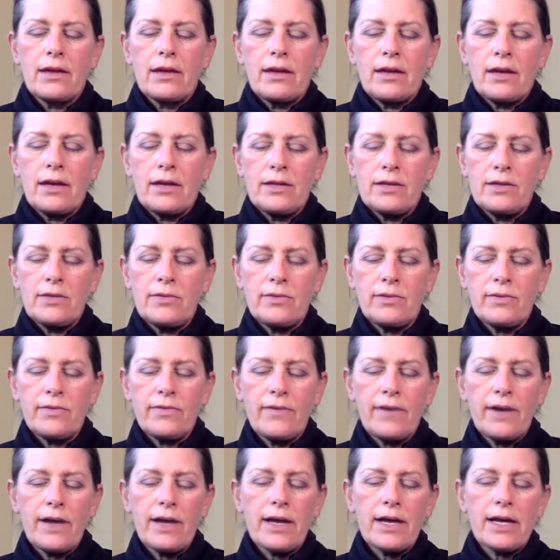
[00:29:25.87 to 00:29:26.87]
and you will
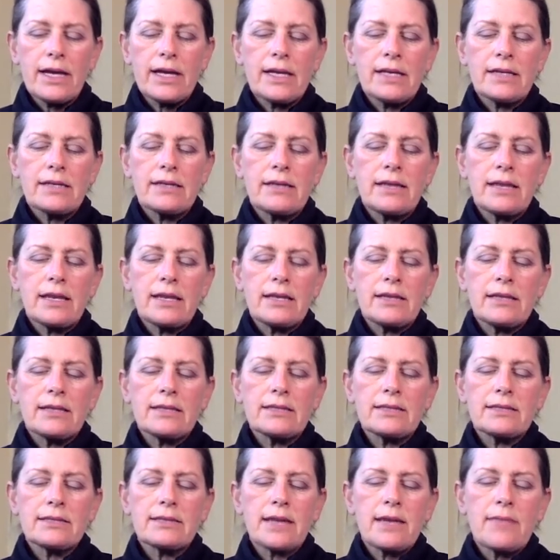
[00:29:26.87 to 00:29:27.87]
find that in
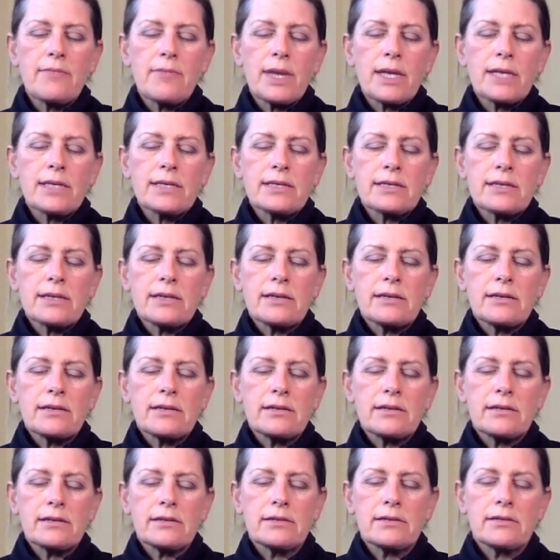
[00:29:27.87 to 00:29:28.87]
this dimension,
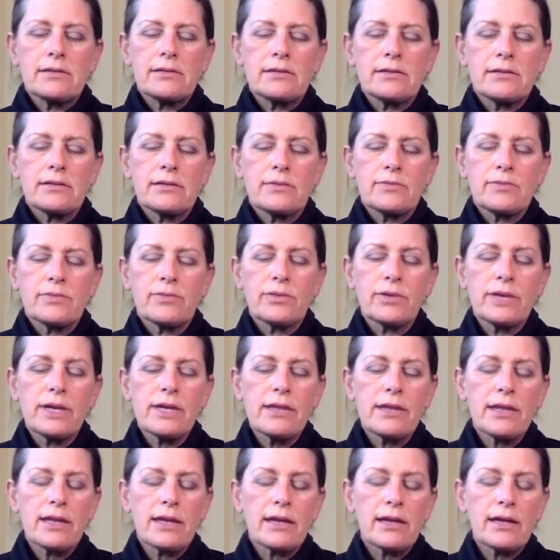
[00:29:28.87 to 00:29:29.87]

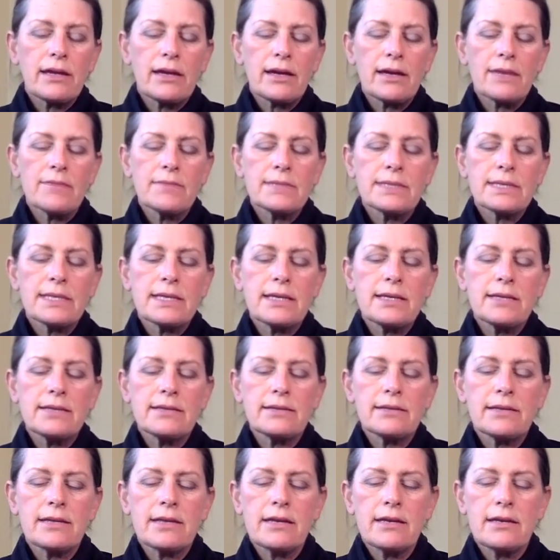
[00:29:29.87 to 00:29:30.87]
breathing comes
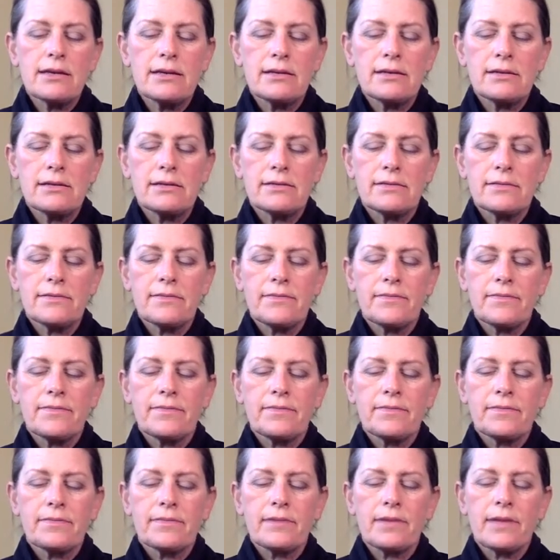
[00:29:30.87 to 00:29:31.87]
easily,
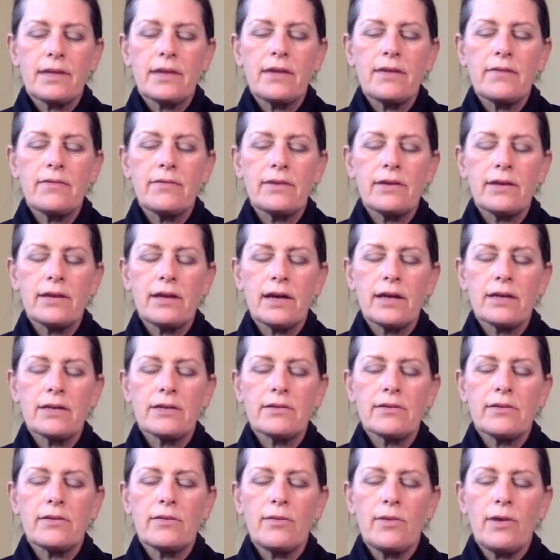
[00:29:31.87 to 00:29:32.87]
even
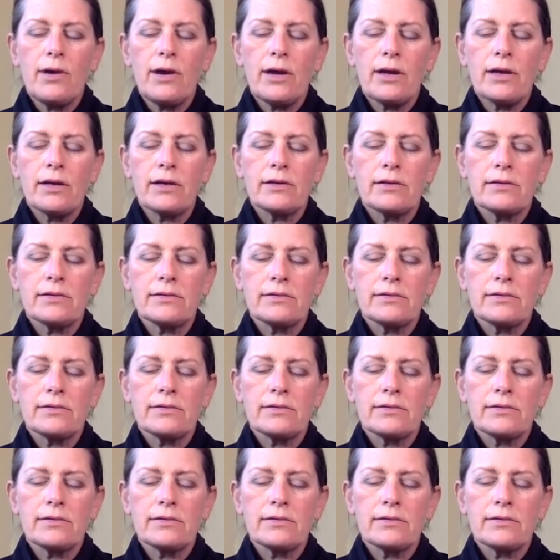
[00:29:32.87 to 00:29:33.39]
under the water.